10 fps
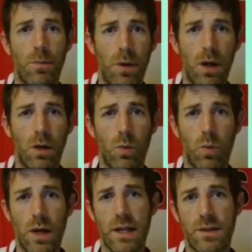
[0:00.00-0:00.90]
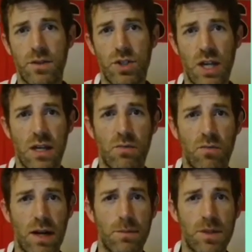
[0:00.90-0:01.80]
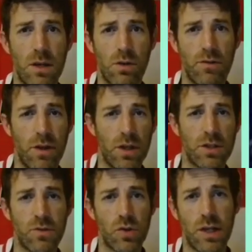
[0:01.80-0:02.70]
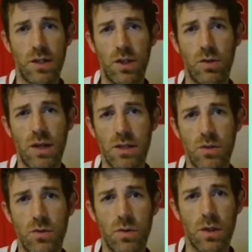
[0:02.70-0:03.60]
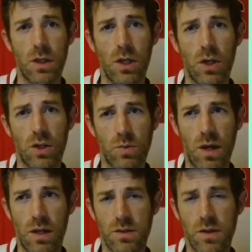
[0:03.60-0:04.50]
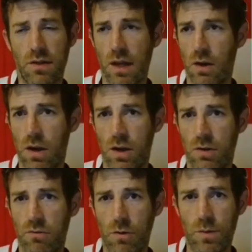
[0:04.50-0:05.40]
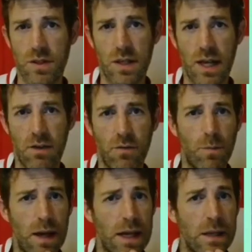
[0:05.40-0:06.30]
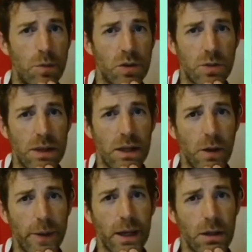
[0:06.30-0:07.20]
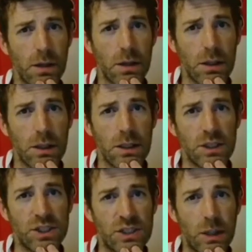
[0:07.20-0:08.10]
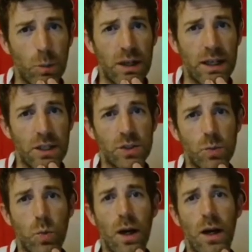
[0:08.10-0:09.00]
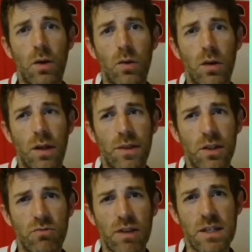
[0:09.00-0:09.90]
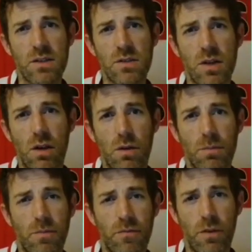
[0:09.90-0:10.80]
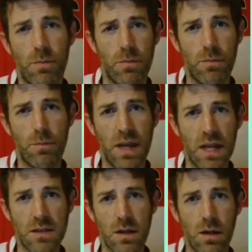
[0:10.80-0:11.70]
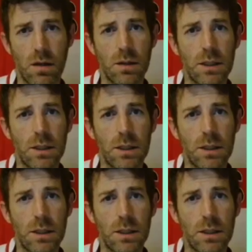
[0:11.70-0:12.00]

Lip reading: but with Jacob Ramsey on the verge of joining Newcastle, as well as I think I heard a rumour today of Bay possibly going somewhere as well. I think the reasons are for PSR,